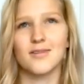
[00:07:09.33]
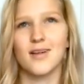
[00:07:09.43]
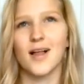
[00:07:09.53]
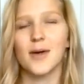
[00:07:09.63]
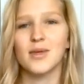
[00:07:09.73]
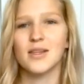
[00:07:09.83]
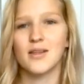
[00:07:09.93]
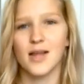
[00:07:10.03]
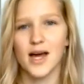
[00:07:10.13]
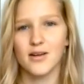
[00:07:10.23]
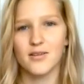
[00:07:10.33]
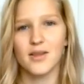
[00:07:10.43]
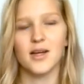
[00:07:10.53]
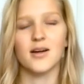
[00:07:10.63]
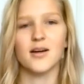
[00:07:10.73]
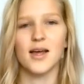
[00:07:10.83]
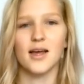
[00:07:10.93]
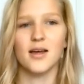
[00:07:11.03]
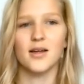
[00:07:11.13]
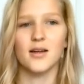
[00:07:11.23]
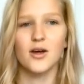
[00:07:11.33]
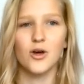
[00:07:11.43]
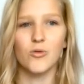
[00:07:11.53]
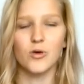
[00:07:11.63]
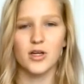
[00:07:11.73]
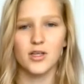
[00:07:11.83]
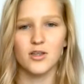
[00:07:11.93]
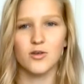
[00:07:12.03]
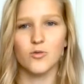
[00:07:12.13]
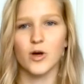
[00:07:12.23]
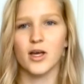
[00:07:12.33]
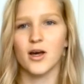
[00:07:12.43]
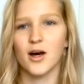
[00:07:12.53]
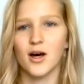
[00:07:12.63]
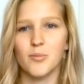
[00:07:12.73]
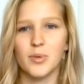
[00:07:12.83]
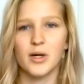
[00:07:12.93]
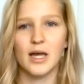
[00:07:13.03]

climbing the ladder there and working your way up.